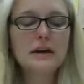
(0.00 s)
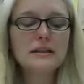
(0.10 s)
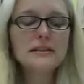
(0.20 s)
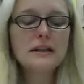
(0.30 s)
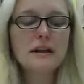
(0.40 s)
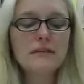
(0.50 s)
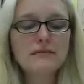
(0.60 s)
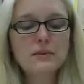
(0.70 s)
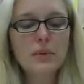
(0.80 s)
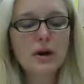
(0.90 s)
That's enough
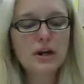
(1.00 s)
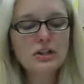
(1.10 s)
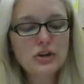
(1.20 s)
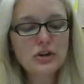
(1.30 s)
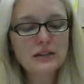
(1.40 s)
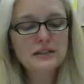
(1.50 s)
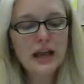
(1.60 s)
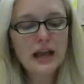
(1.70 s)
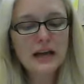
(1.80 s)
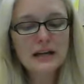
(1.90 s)
to bury trucks
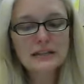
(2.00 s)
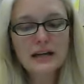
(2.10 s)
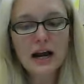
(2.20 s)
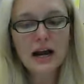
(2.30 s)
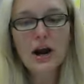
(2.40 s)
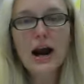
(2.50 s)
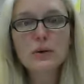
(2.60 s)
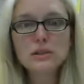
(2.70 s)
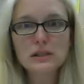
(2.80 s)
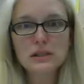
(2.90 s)
and entire
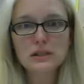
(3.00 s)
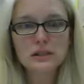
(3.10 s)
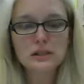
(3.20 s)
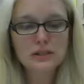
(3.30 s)
houses.